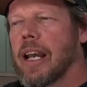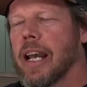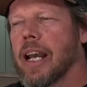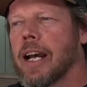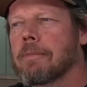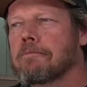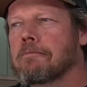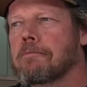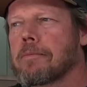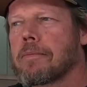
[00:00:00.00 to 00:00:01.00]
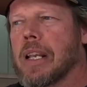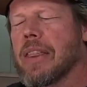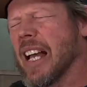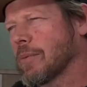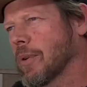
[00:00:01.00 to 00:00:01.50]
And
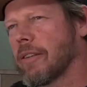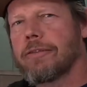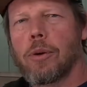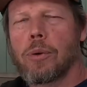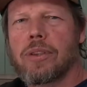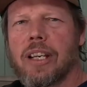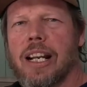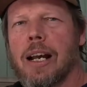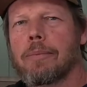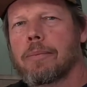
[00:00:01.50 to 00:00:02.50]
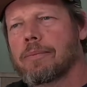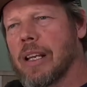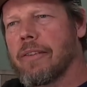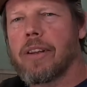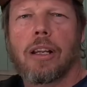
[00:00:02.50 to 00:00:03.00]
that's with a full setup,
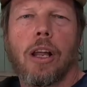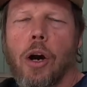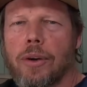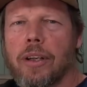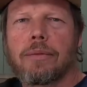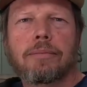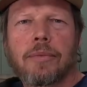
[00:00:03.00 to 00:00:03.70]
everything loaded,